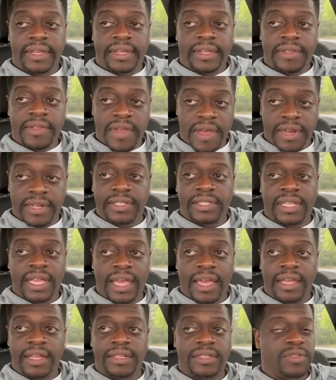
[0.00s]
You
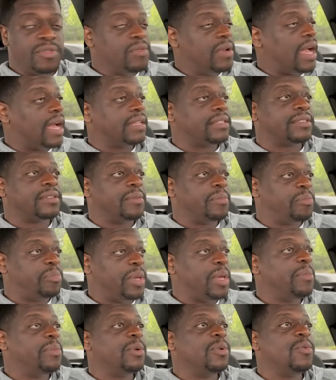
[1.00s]
understand? You got some
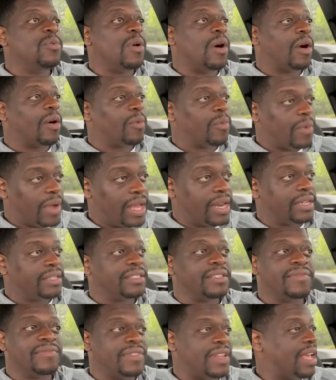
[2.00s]
people who are
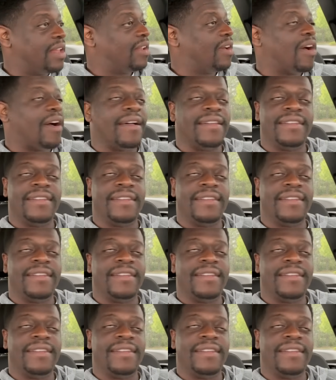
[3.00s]
relatives that are